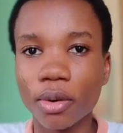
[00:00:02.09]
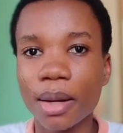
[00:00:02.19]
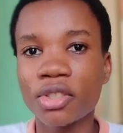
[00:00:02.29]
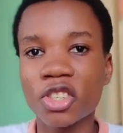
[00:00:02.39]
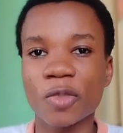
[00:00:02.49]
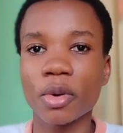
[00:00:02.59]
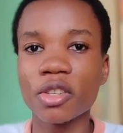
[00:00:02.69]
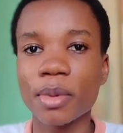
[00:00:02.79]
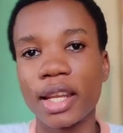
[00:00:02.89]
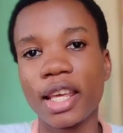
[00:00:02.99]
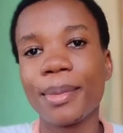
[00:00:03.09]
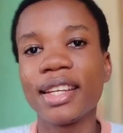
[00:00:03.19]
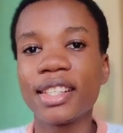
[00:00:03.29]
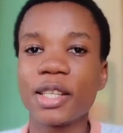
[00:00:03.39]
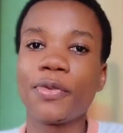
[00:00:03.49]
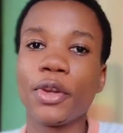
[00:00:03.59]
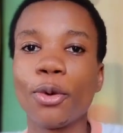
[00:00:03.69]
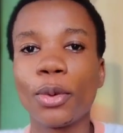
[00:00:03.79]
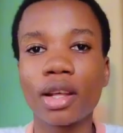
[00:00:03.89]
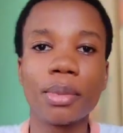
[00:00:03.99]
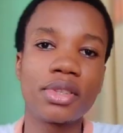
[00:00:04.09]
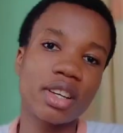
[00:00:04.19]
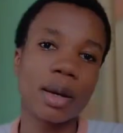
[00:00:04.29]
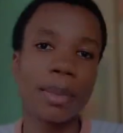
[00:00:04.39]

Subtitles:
I'm Success Runs by name, and in this video we're going to be talking